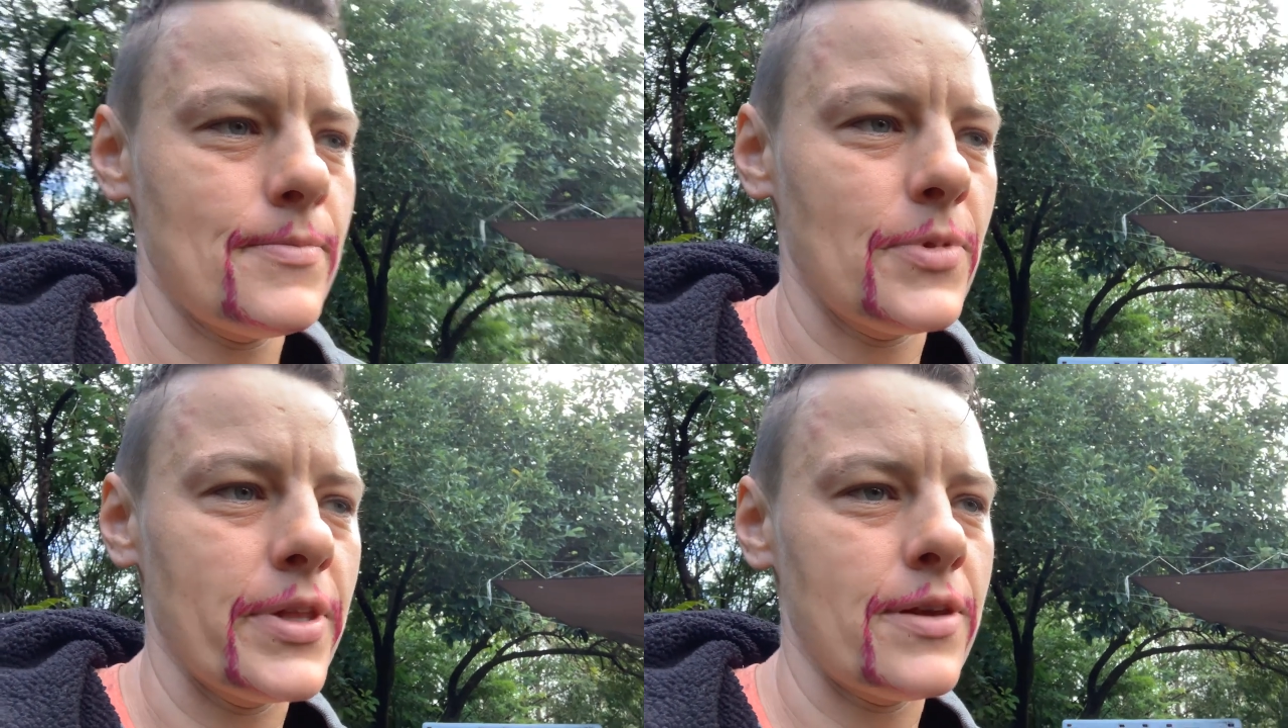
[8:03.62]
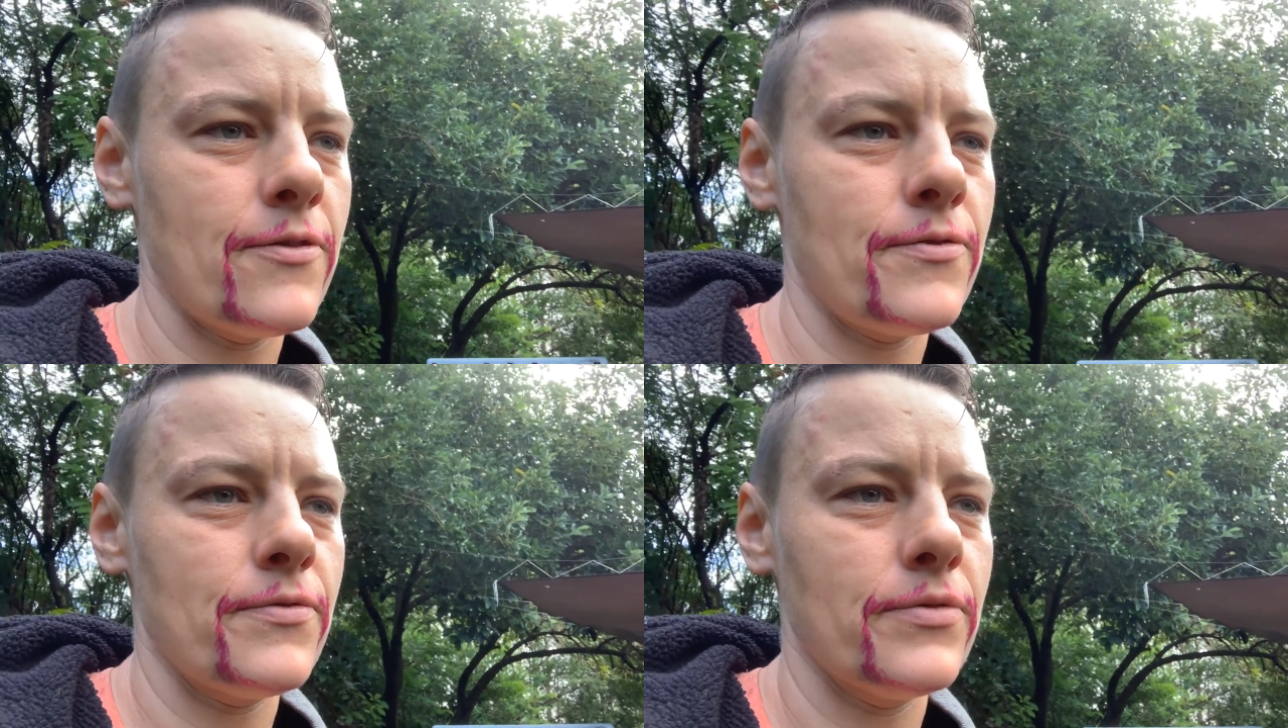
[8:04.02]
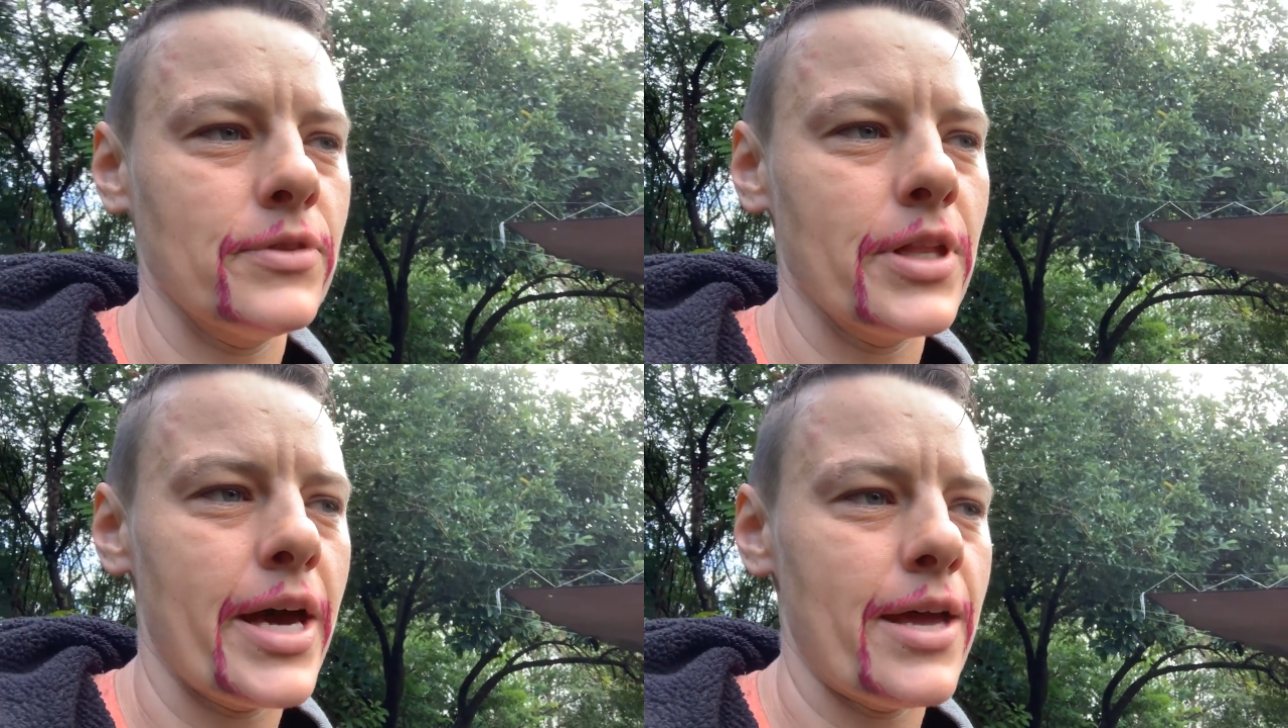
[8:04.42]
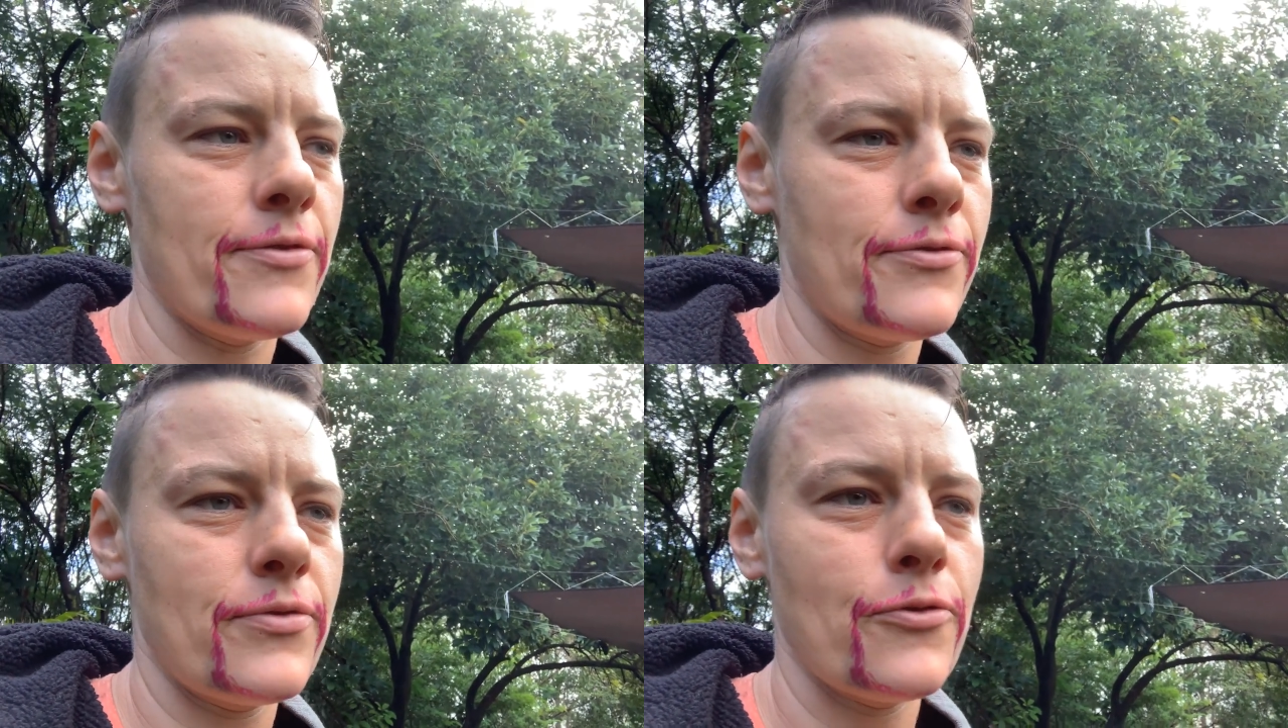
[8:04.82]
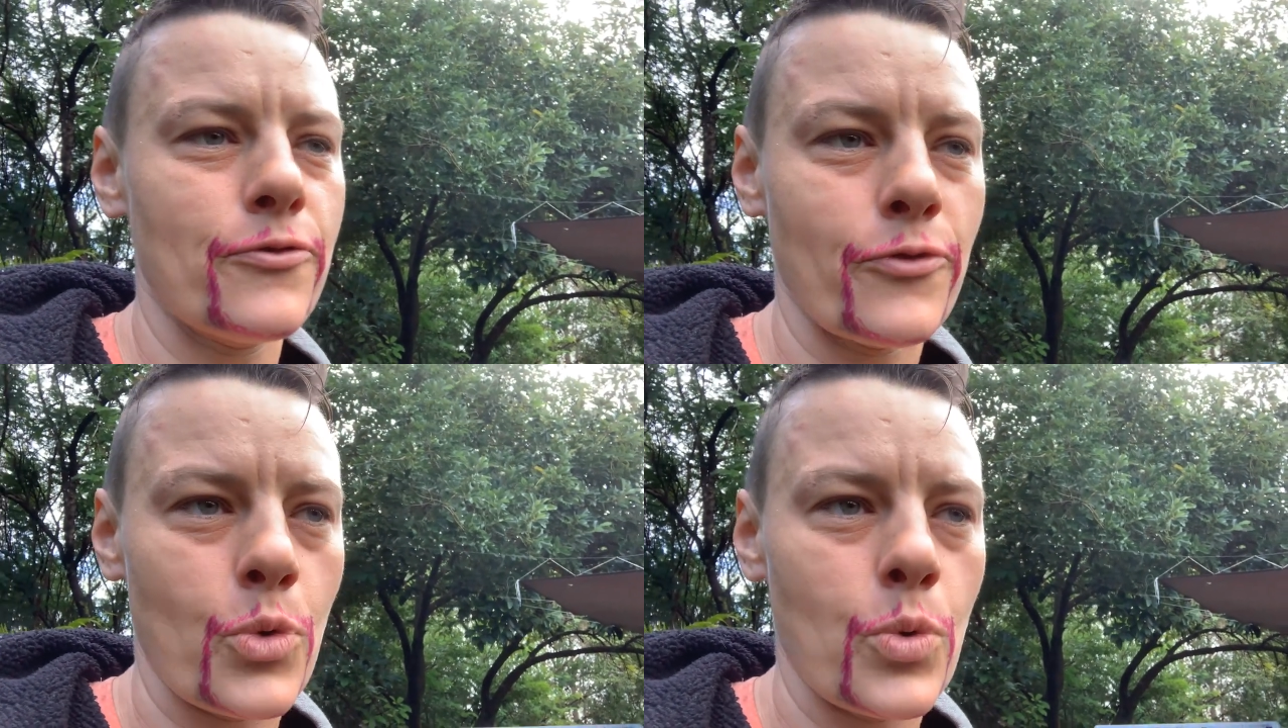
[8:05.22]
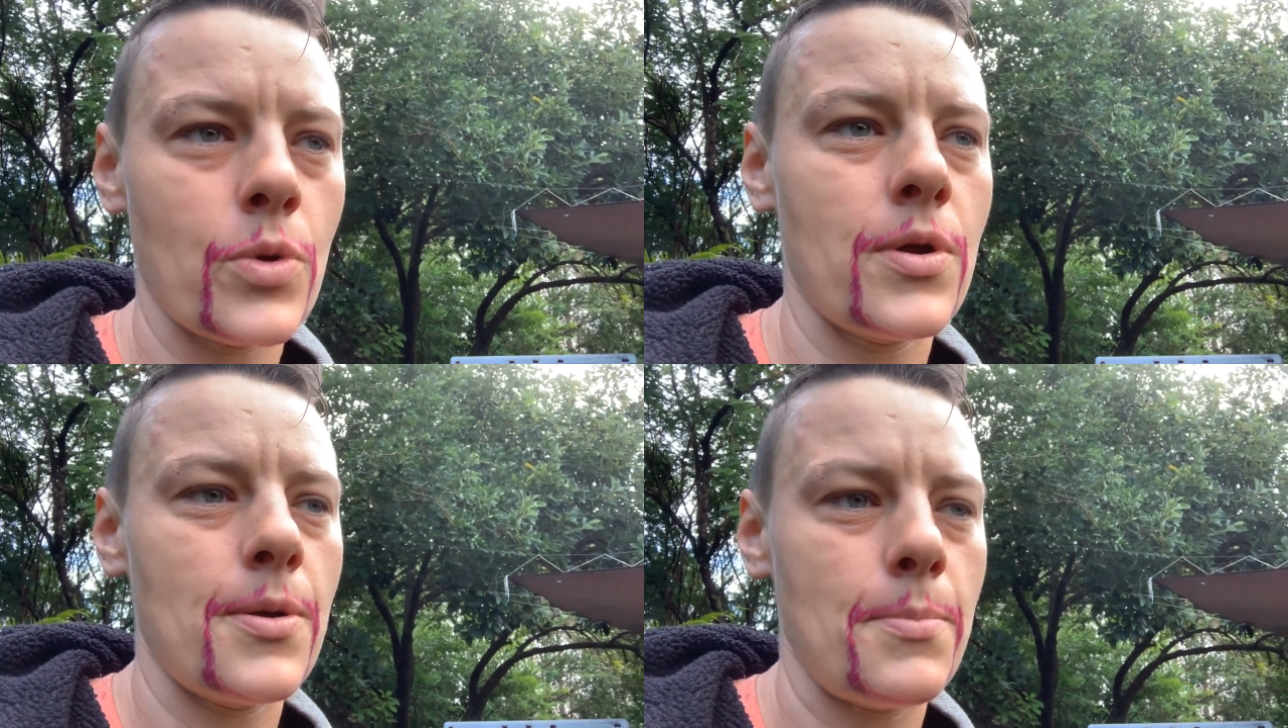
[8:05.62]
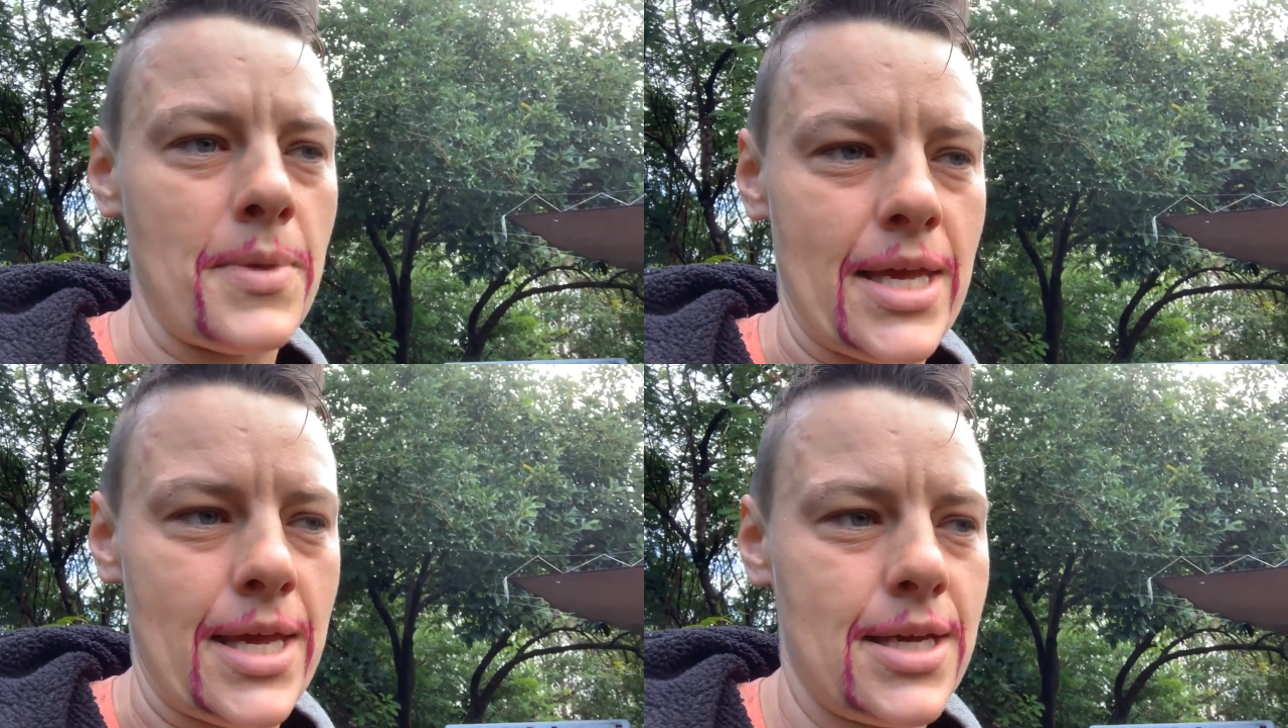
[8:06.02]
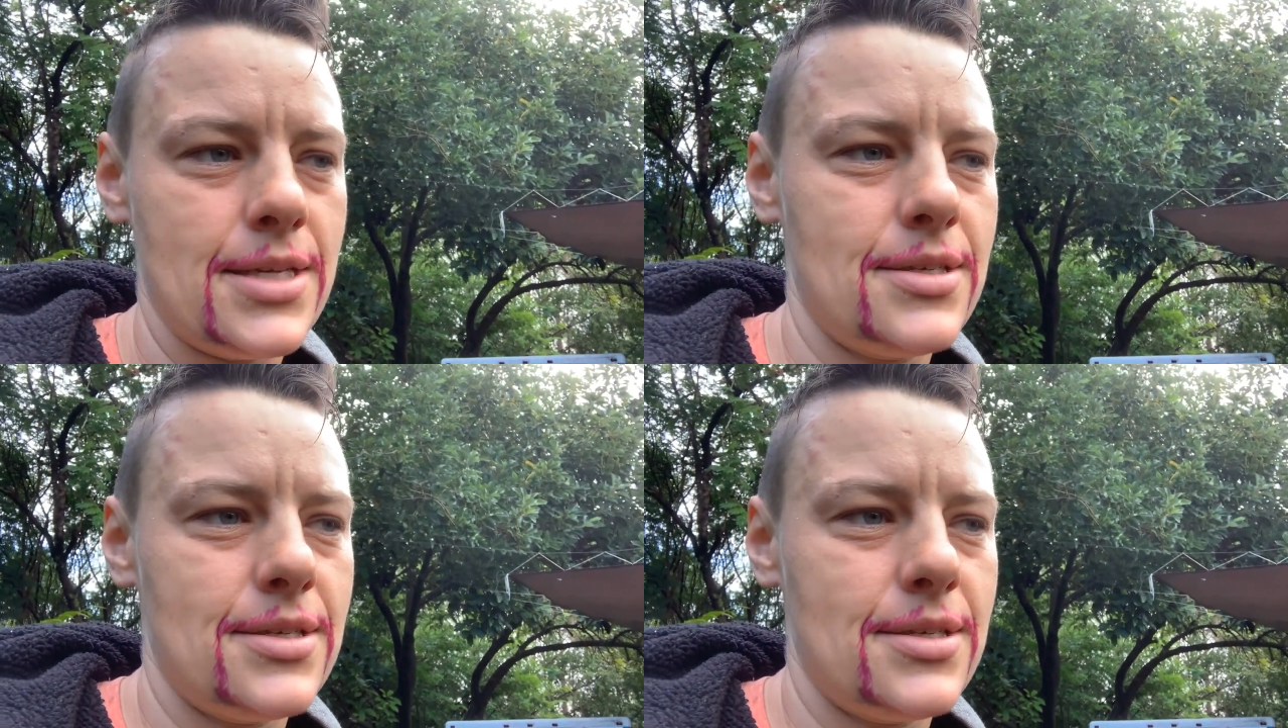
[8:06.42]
live life for me,